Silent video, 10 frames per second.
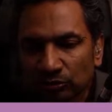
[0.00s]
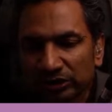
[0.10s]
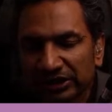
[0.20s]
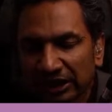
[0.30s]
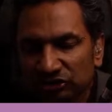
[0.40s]

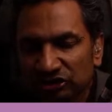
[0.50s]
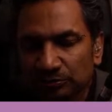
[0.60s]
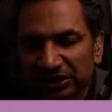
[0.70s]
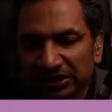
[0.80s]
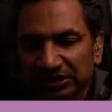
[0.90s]
without
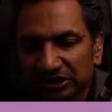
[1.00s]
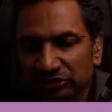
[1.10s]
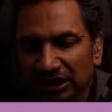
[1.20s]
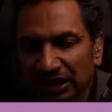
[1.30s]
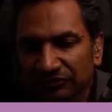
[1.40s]
speaking
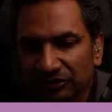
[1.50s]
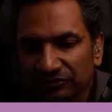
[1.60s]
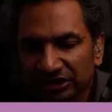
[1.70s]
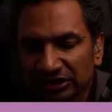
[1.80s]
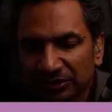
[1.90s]
to either
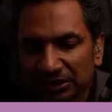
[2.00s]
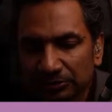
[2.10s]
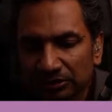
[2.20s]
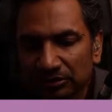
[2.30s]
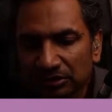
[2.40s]
of these
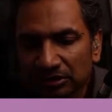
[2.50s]
people,